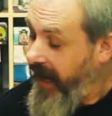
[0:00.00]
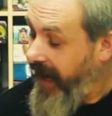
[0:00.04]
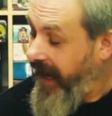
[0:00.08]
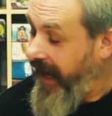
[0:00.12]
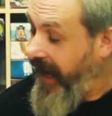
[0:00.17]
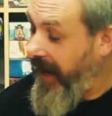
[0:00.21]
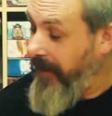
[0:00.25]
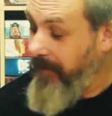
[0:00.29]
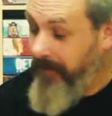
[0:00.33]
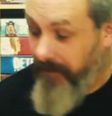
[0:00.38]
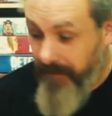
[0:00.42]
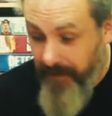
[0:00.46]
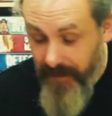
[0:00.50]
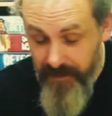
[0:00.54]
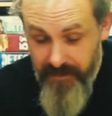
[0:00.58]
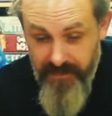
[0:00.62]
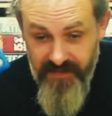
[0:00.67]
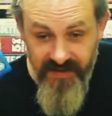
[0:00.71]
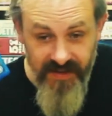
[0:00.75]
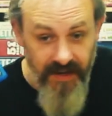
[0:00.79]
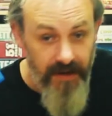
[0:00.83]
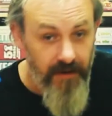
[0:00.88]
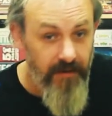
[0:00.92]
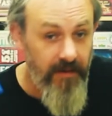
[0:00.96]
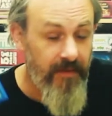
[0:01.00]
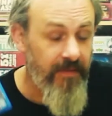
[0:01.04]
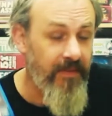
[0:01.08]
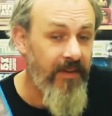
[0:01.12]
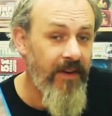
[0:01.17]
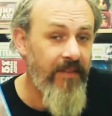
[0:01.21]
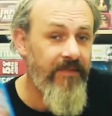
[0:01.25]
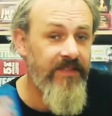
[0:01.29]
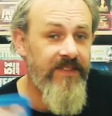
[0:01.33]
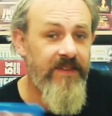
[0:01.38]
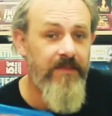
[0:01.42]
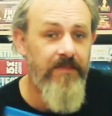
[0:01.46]
Um, but Brazil, if
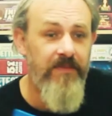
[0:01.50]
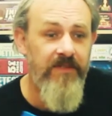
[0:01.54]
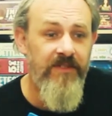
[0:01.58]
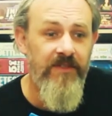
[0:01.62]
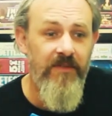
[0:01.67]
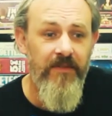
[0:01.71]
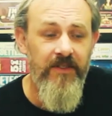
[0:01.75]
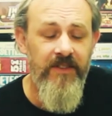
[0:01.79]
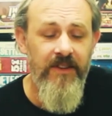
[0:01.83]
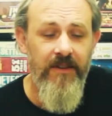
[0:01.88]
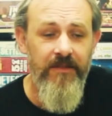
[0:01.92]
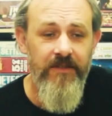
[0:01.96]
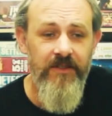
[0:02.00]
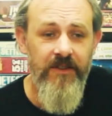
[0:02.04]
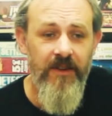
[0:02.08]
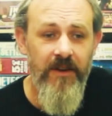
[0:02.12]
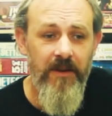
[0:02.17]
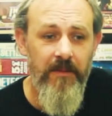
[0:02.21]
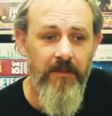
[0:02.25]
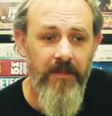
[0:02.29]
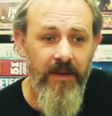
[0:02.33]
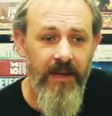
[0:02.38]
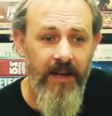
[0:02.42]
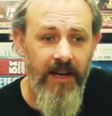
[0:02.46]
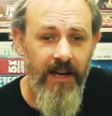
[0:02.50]
you've never seen Brazil for Terry Gilliam,